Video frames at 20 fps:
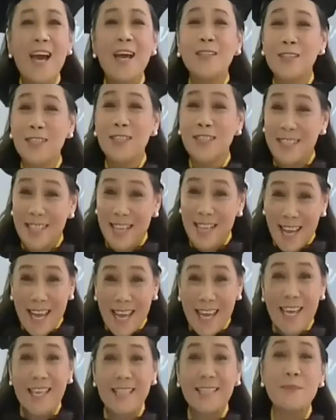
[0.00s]
today
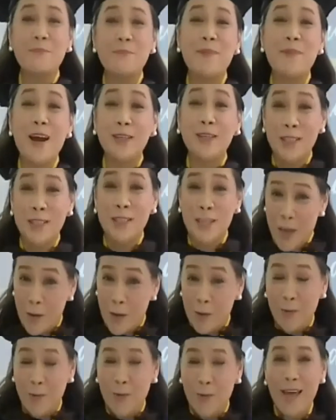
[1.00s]
is about
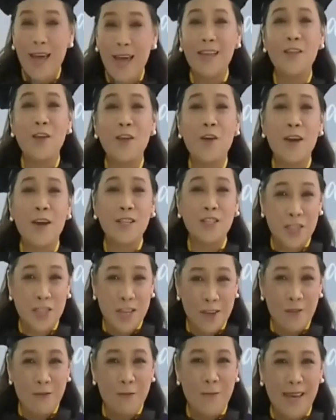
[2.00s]
you and your
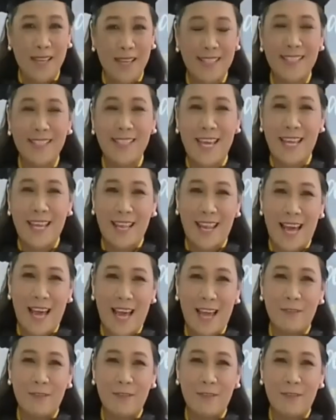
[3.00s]
achievements in life.